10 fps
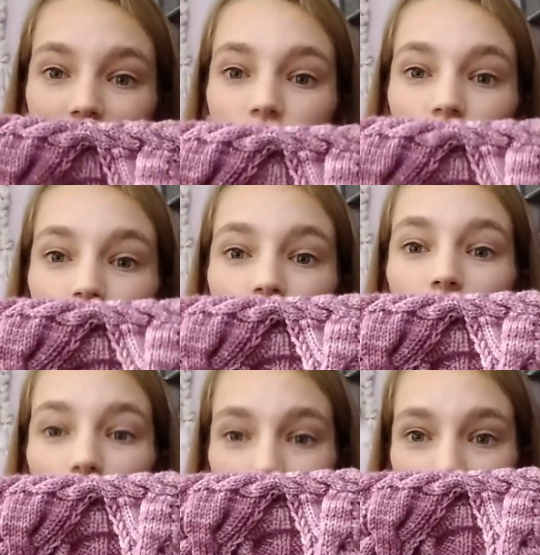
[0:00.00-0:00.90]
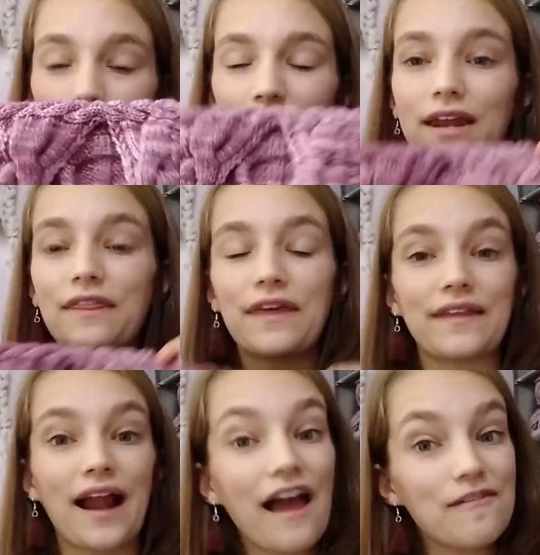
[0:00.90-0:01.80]
this is just the most complicated
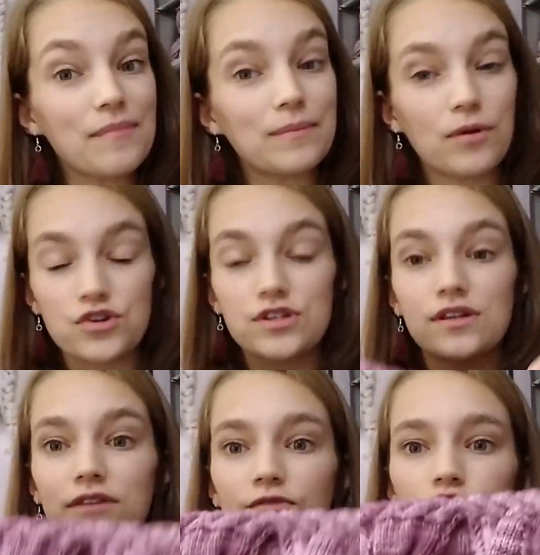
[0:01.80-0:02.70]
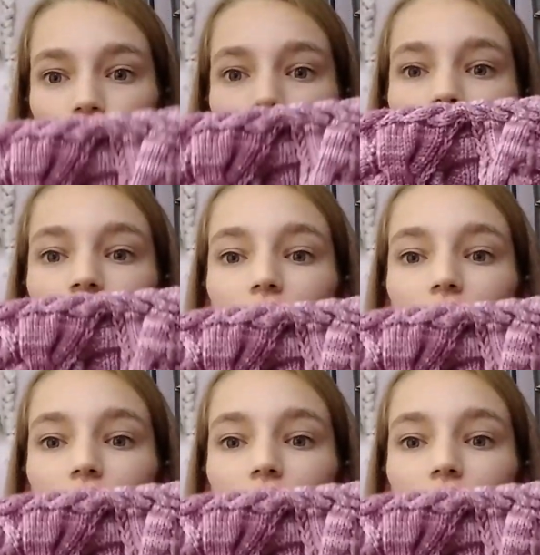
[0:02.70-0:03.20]
thing that I have made personally, for sure.